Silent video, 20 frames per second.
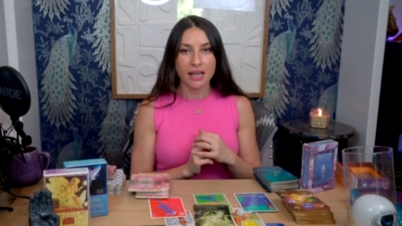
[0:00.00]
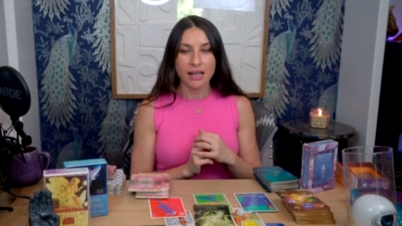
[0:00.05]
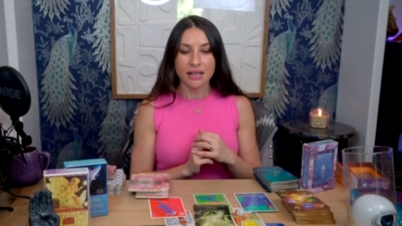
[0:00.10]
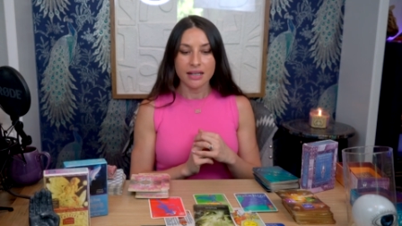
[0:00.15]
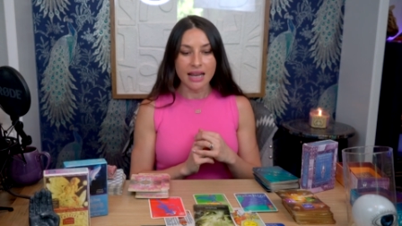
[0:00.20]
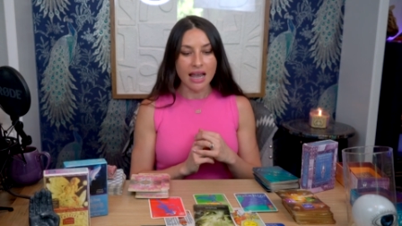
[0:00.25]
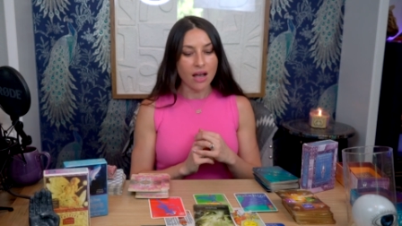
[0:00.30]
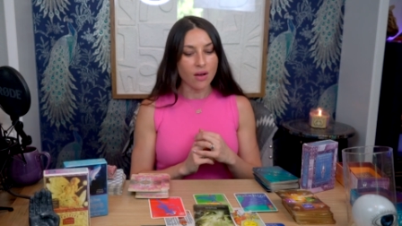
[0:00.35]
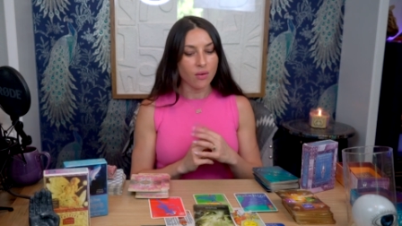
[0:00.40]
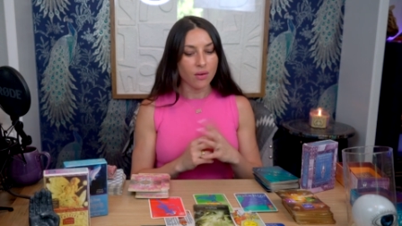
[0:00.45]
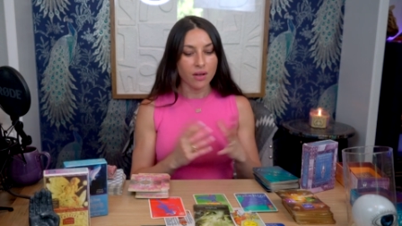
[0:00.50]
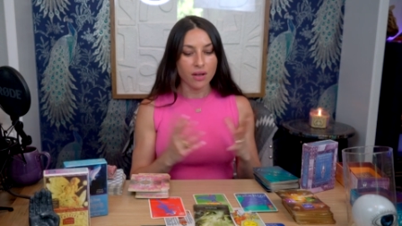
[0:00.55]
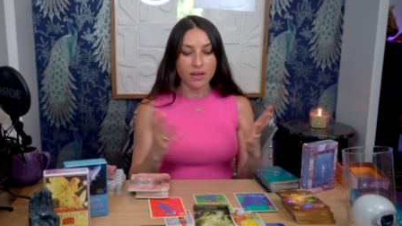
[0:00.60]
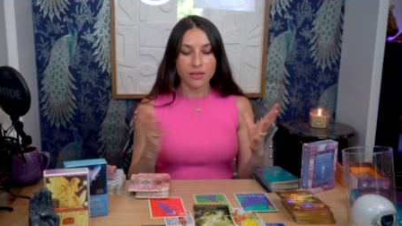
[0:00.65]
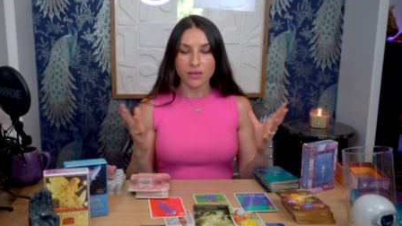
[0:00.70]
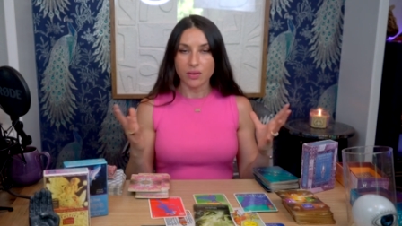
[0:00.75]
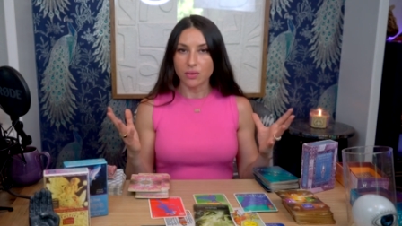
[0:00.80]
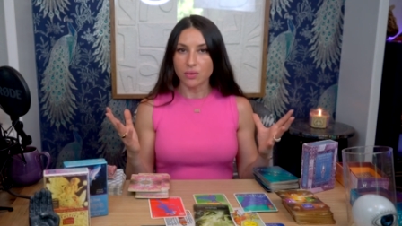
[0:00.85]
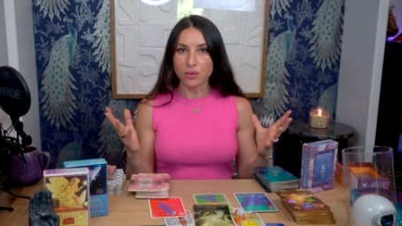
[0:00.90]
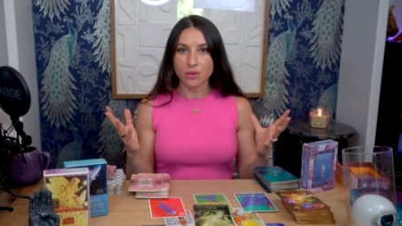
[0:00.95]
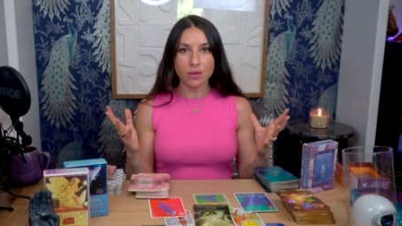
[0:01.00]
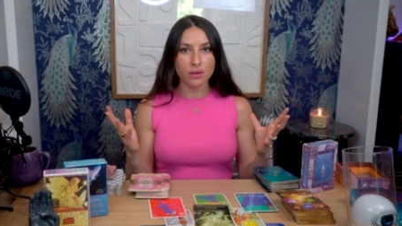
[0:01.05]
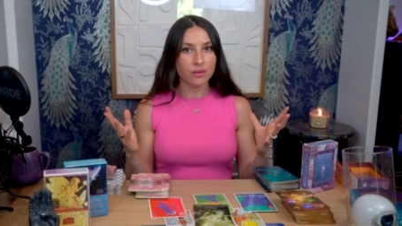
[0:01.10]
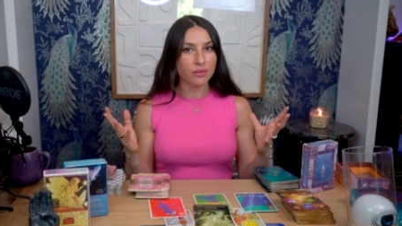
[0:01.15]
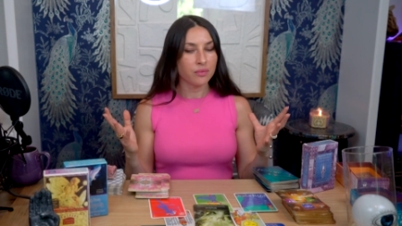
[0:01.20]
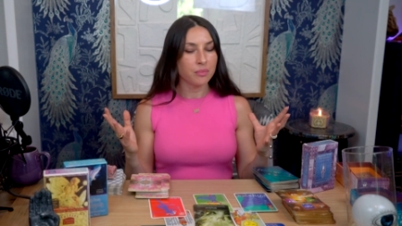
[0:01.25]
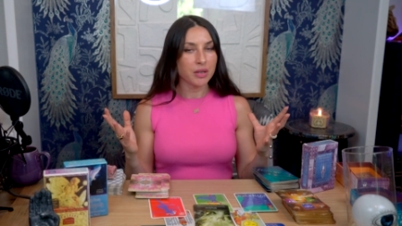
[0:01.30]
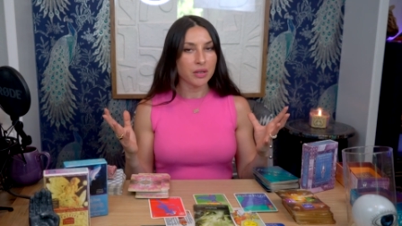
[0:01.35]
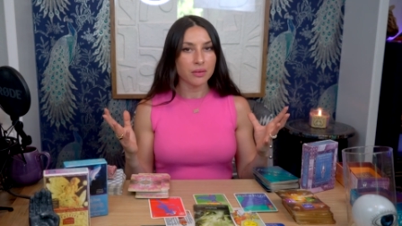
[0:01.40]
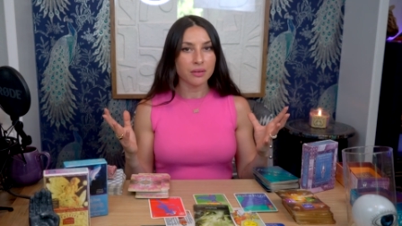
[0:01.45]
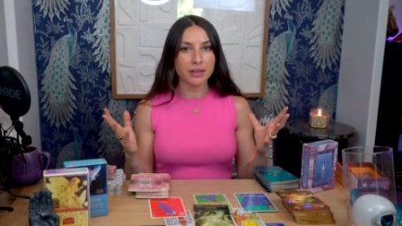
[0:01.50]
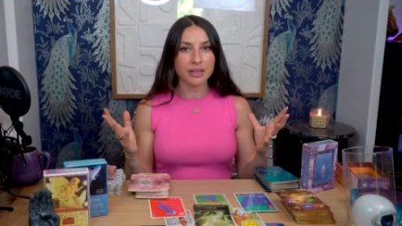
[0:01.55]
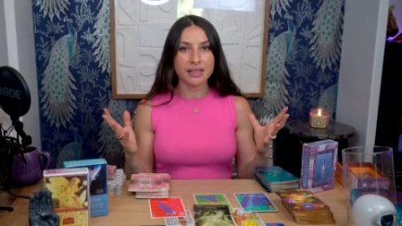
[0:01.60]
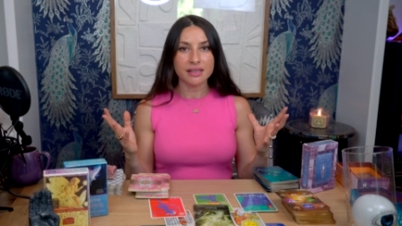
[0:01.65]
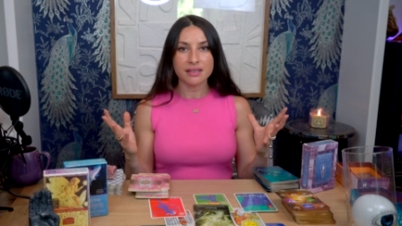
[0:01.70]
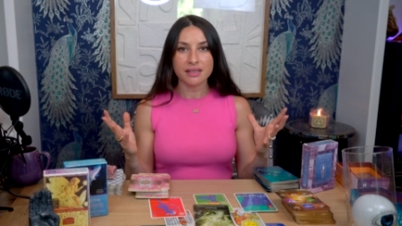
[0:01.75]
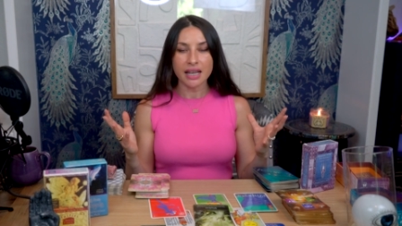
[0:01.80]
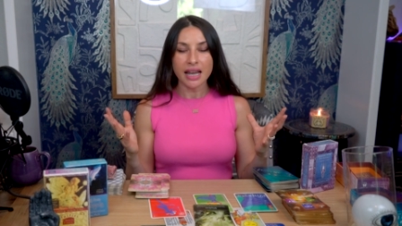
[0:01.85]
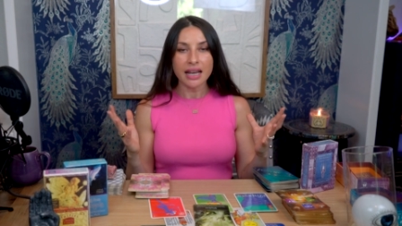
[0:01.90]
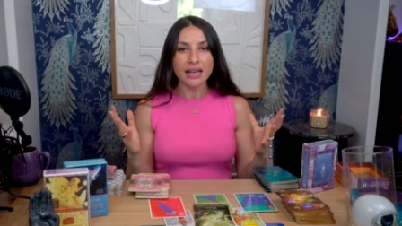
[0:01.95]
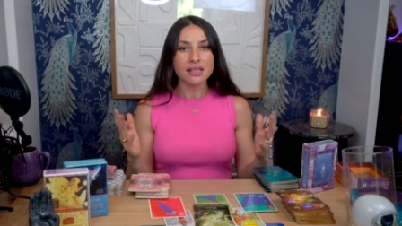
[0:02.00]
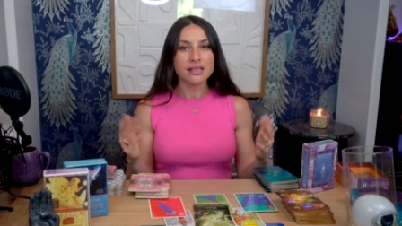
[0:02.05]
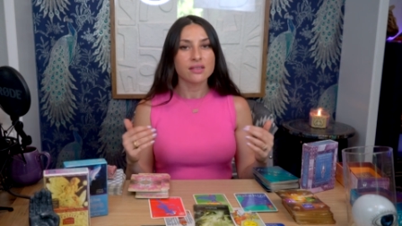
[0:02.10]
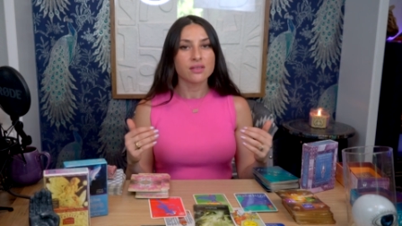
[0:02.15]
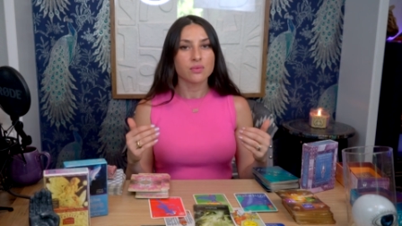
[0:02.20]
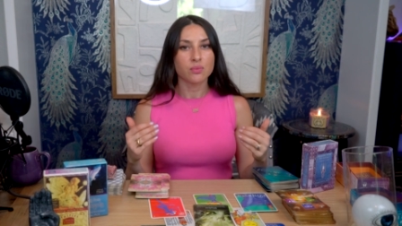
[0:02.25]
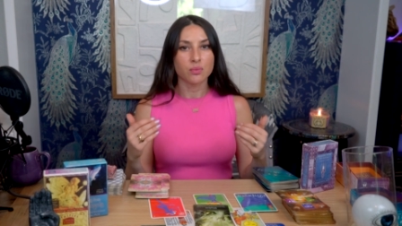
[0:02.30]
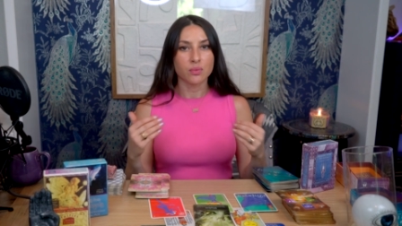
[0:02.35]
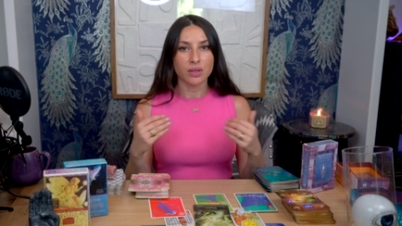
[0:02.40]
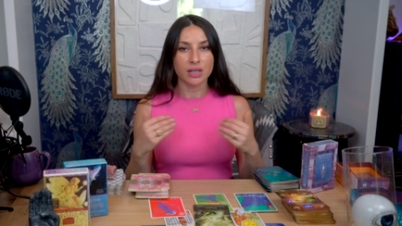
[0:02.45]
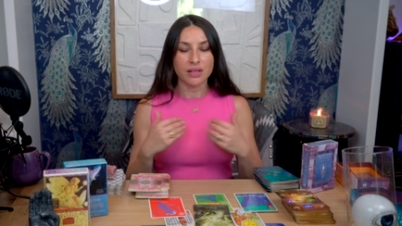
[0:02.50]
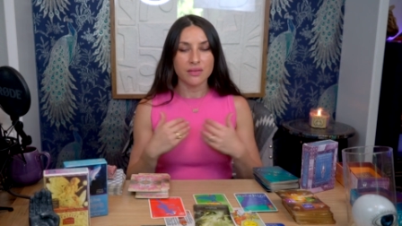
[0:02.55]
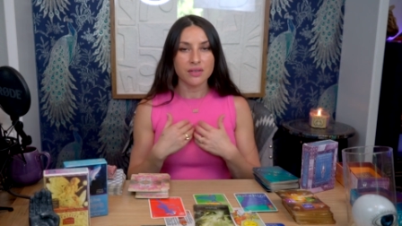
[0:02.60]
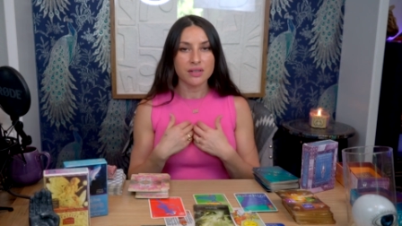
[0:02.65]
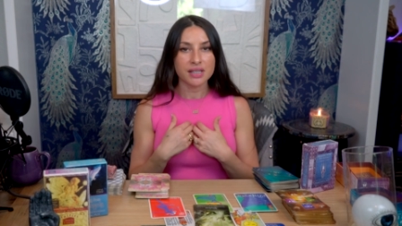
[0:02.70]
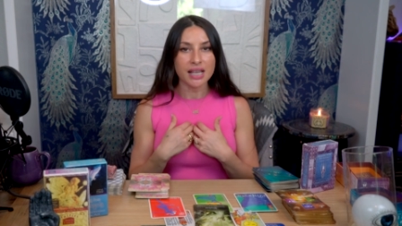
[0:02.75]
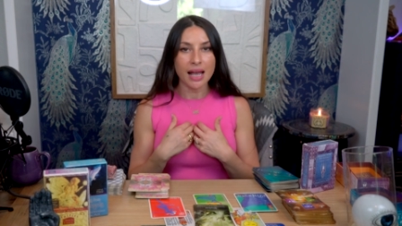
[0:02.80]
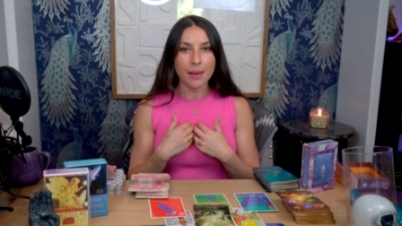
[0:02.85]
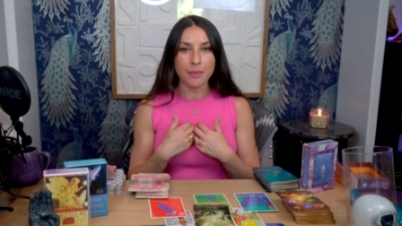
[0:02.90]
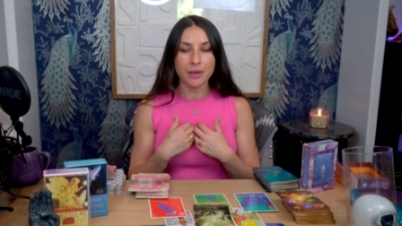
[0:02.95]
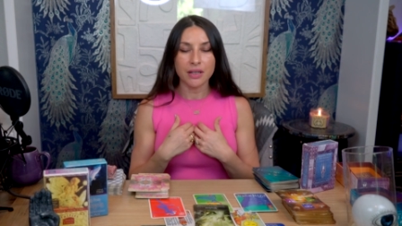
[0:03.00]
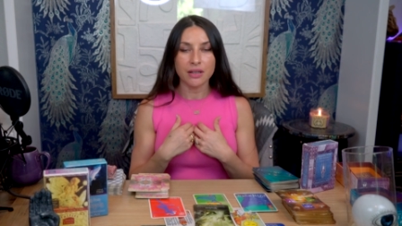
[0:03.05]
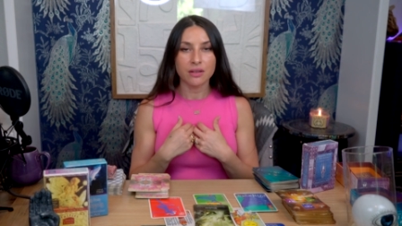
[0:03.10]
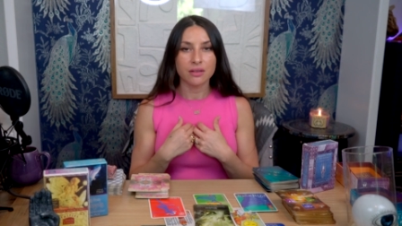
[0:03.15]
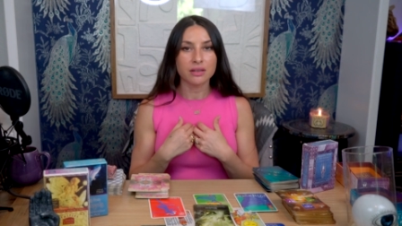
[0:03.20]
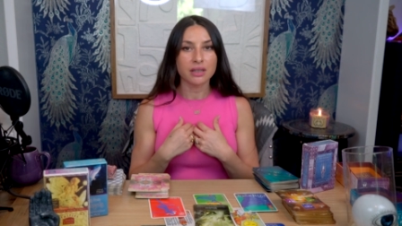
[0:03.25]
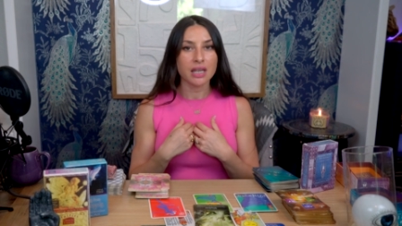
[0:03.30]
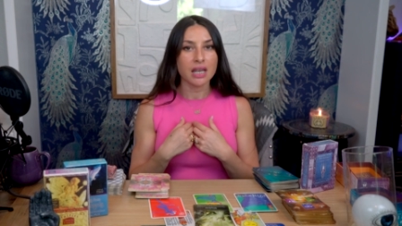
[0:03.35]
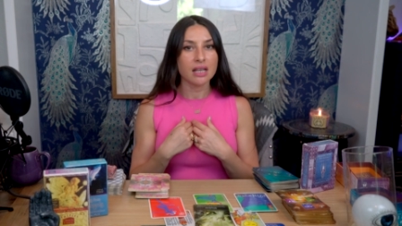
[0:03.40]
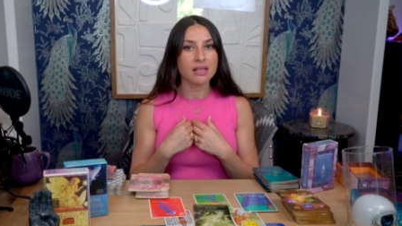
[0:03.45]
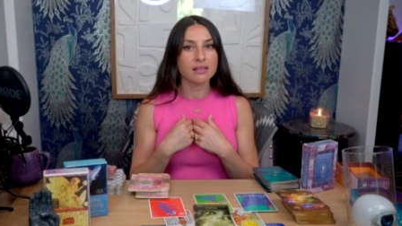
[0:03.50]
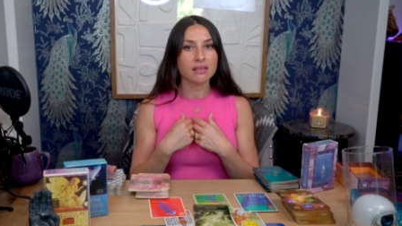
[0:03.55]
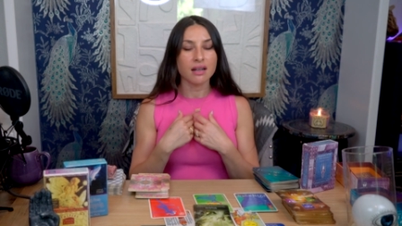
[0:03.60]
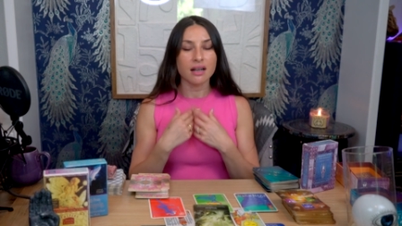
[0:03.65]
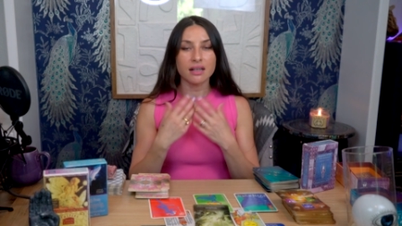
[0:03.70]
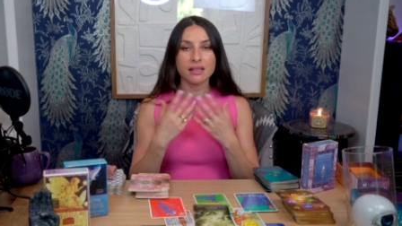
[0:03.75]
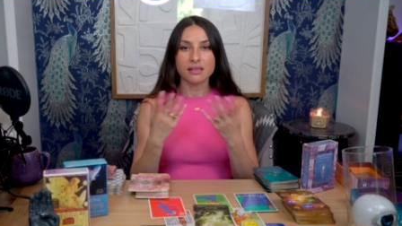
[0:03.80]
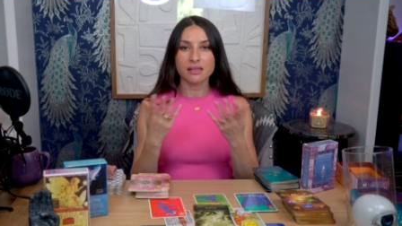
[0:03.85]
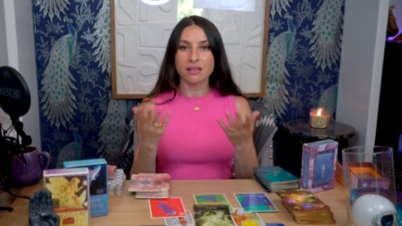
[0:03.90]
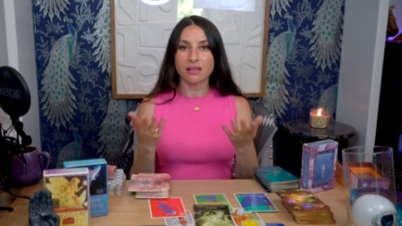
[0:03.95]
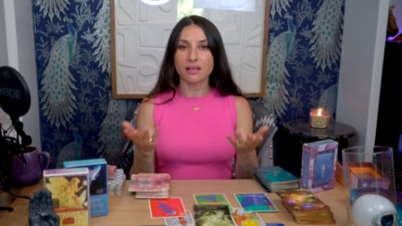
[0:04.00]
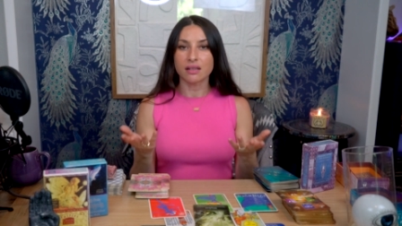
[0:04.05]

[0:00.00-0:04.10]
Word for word: Now, the law of mirroring states whatever is happening on the inside is